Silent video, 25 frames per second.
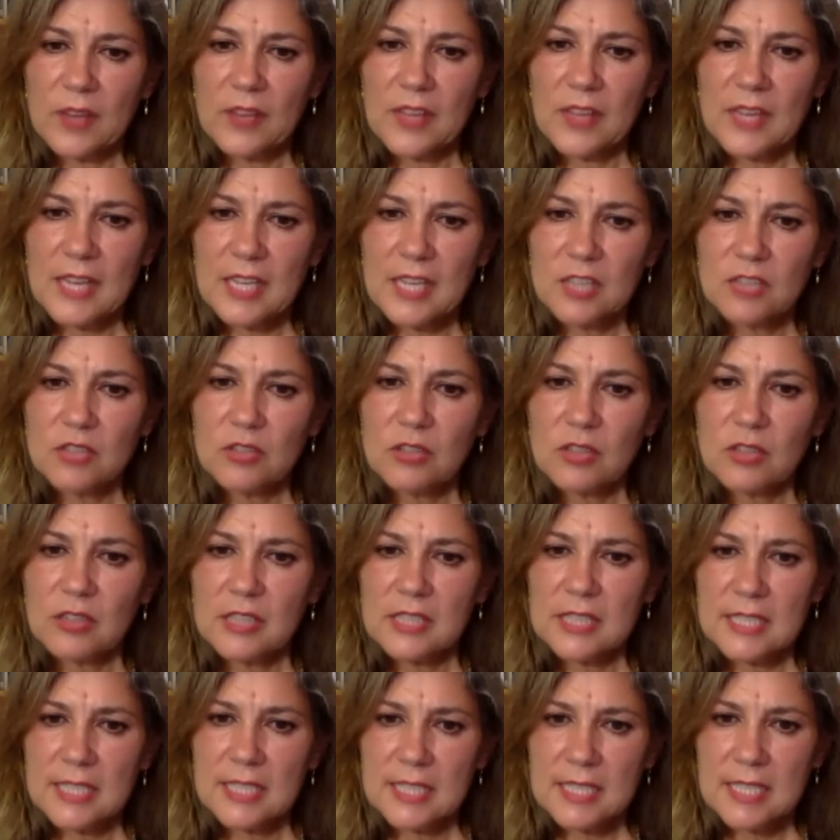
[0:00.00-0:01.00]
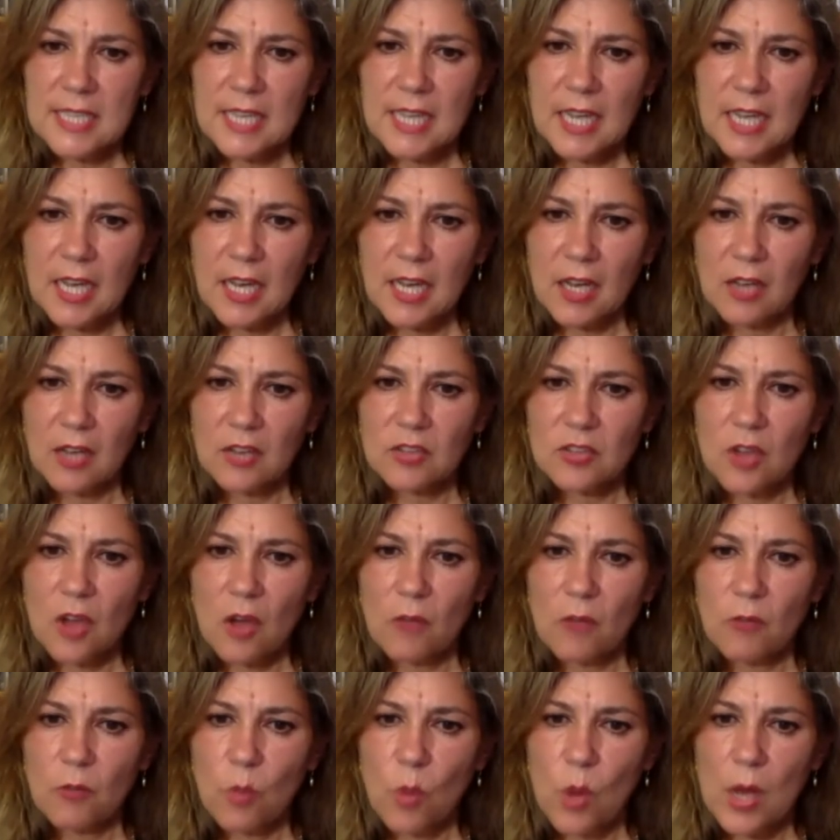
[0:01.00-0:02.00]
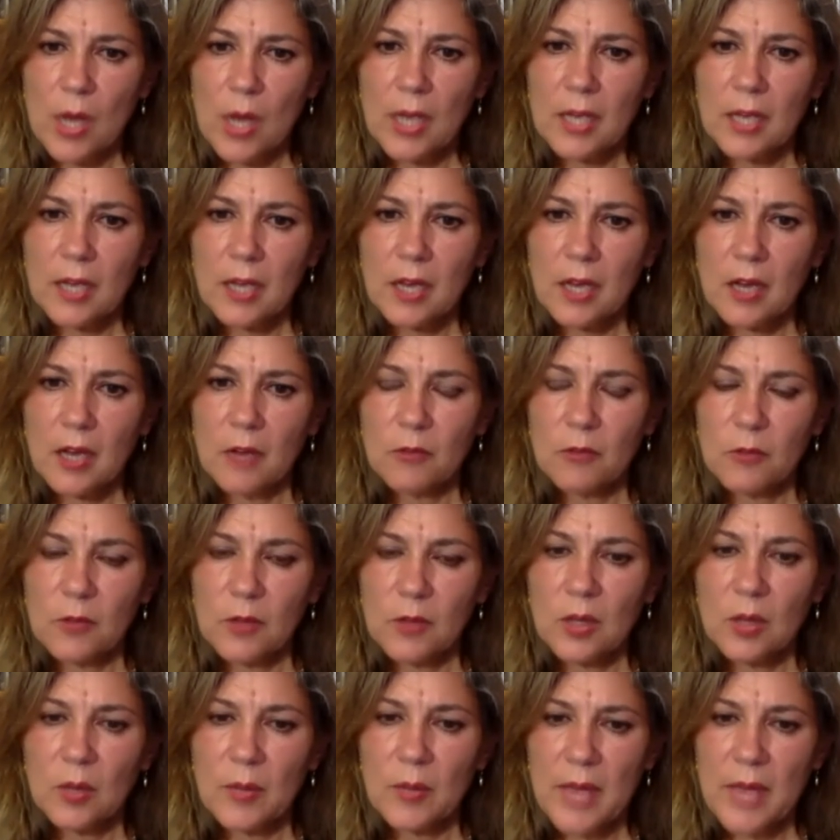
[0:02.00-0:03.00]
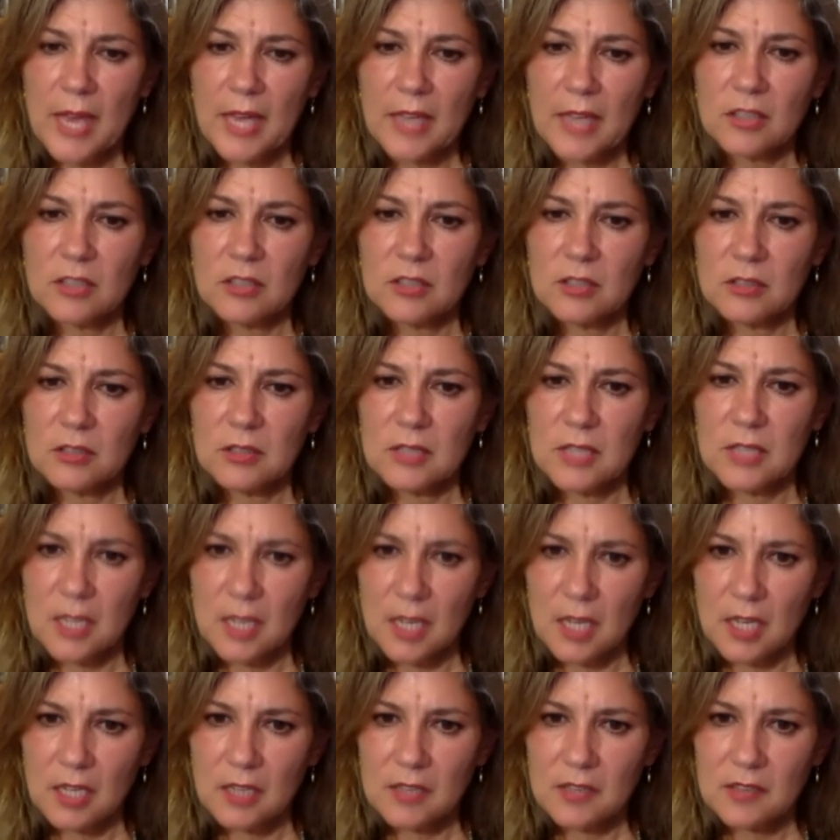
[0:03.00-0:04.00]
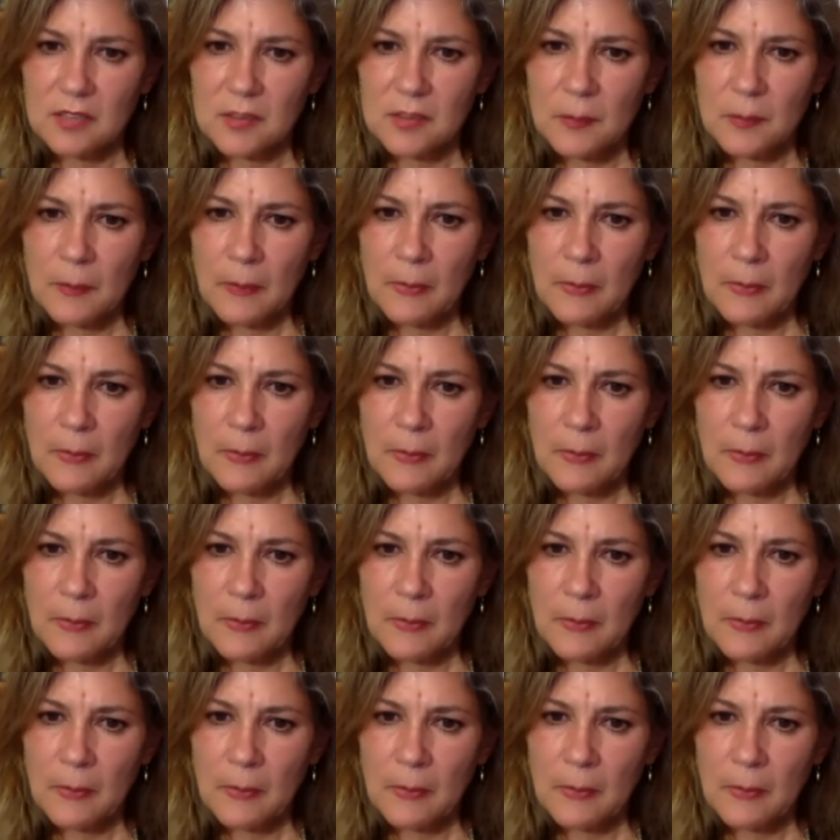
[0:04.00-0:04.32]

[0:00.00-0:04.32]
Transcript: the intricate details of what a film editor does